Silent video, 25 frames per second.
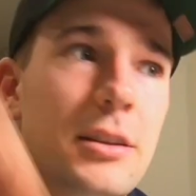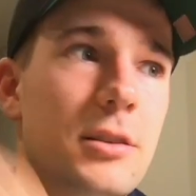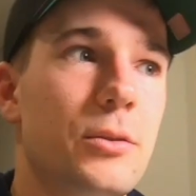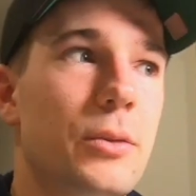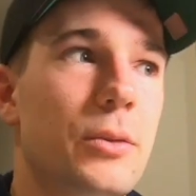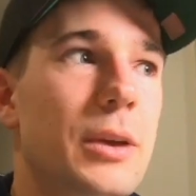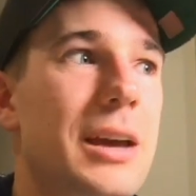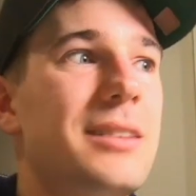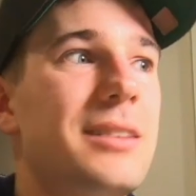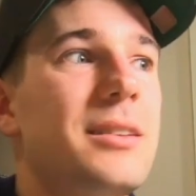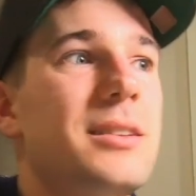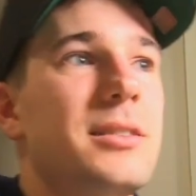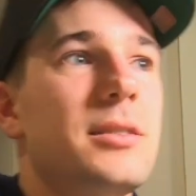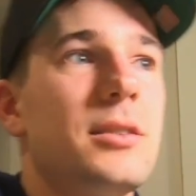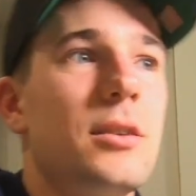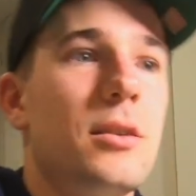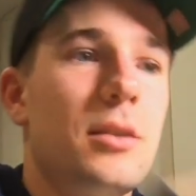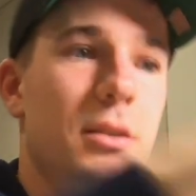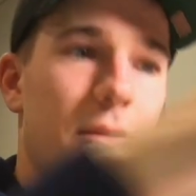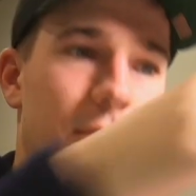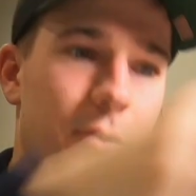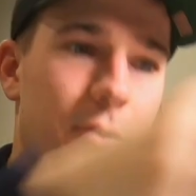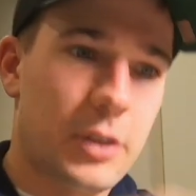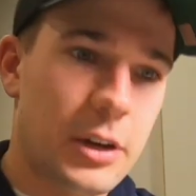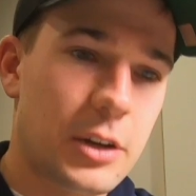So we had this
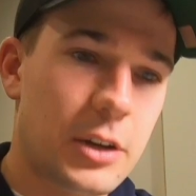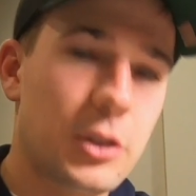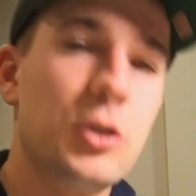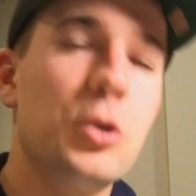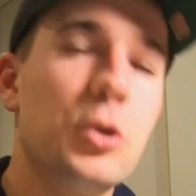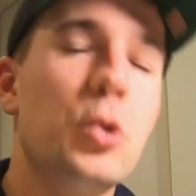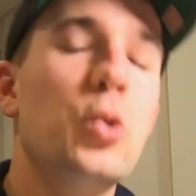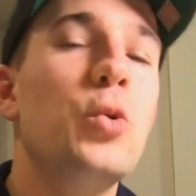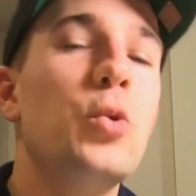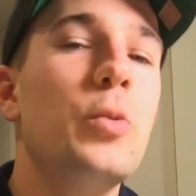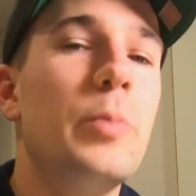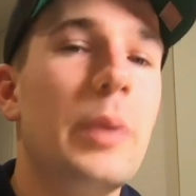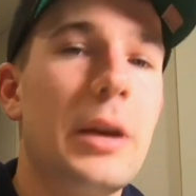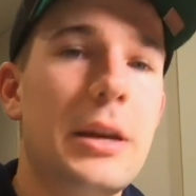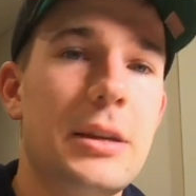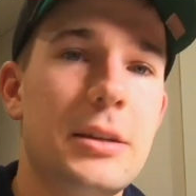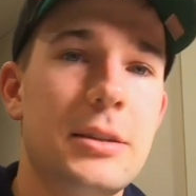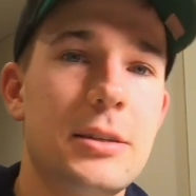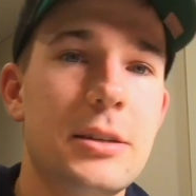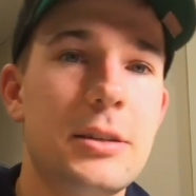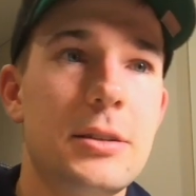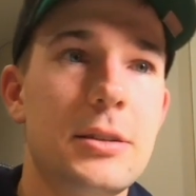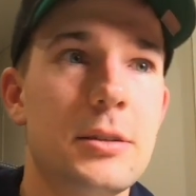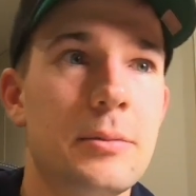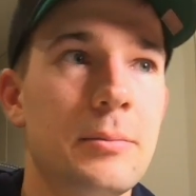kind of like two peak
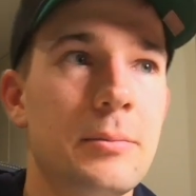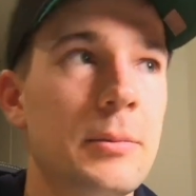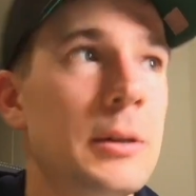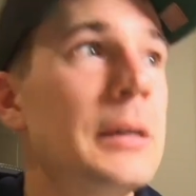system.